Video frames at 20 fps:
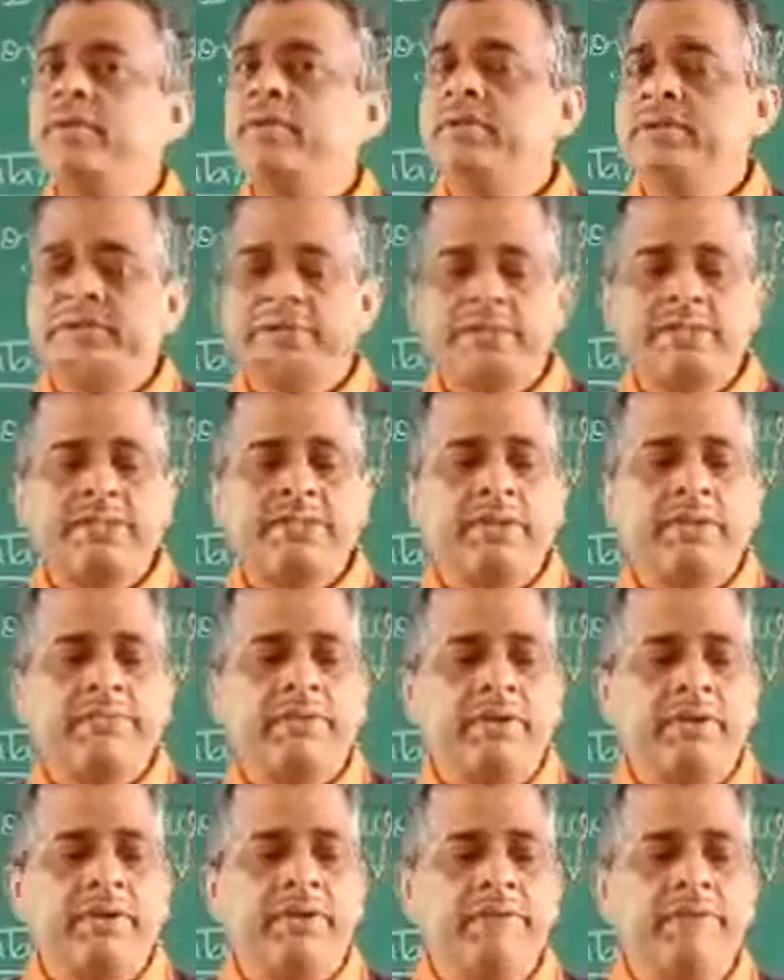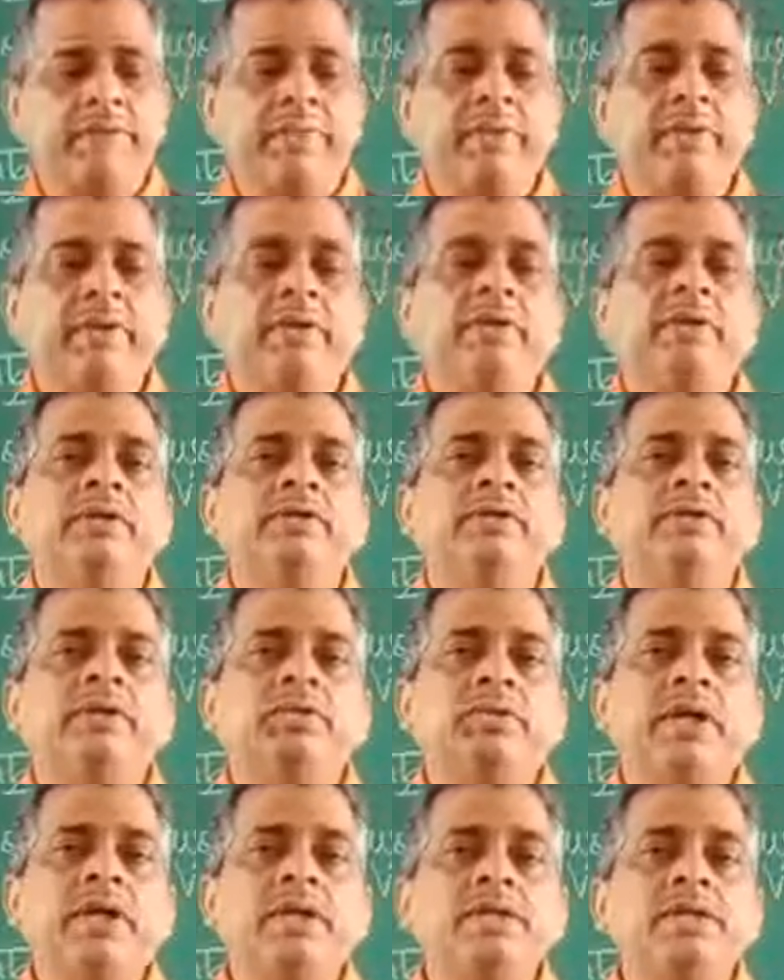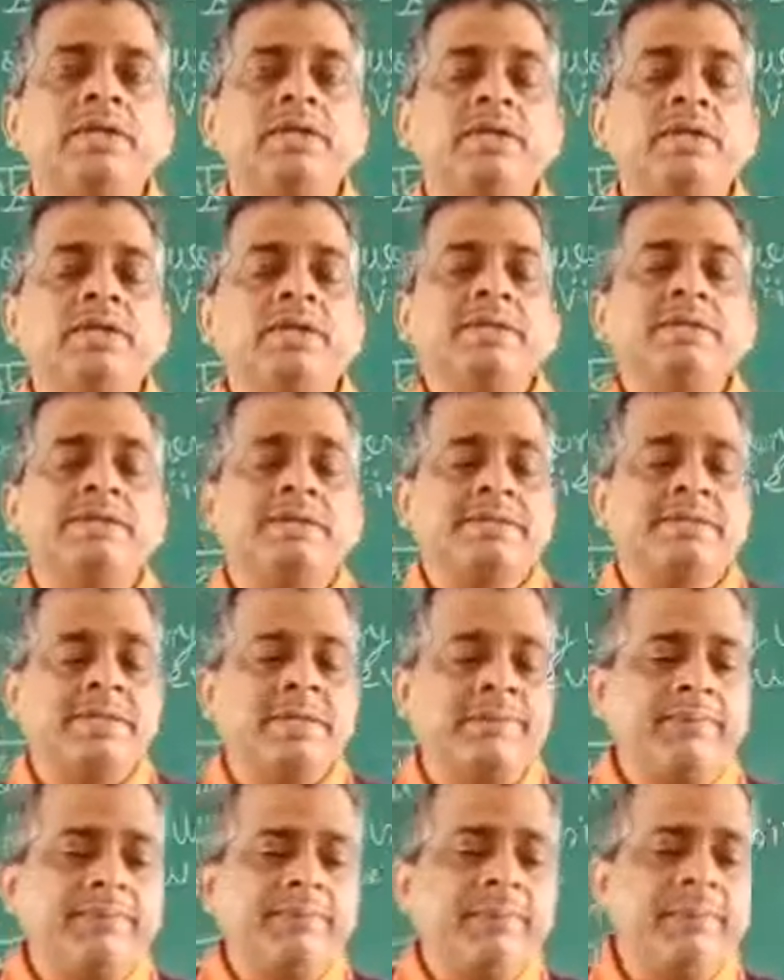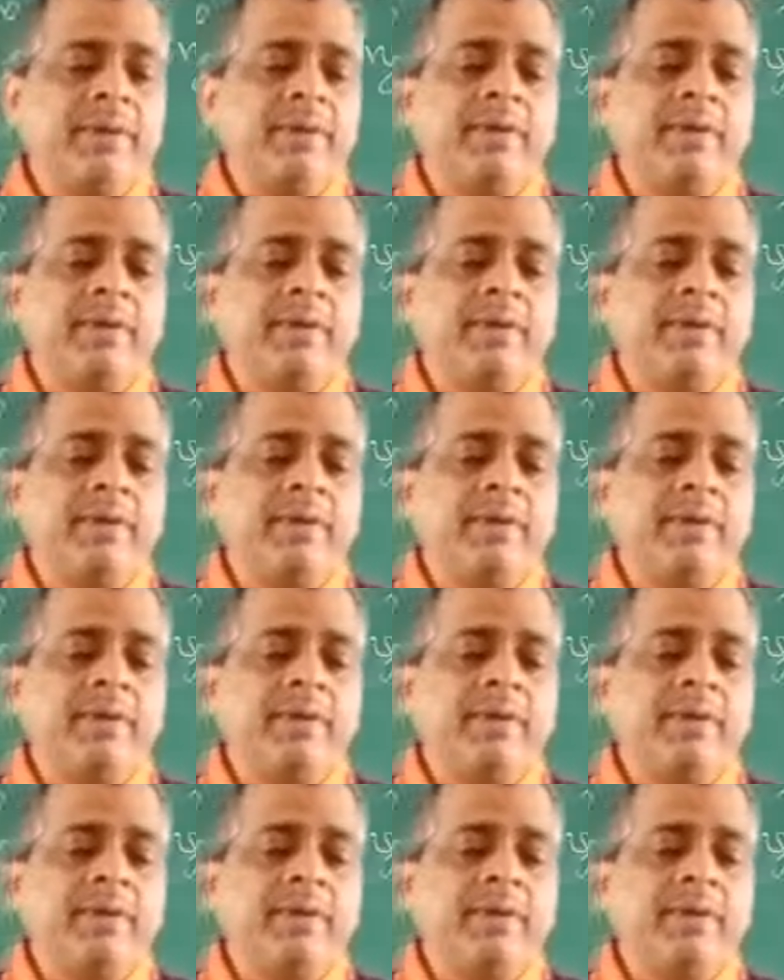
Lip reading: this table. Students, some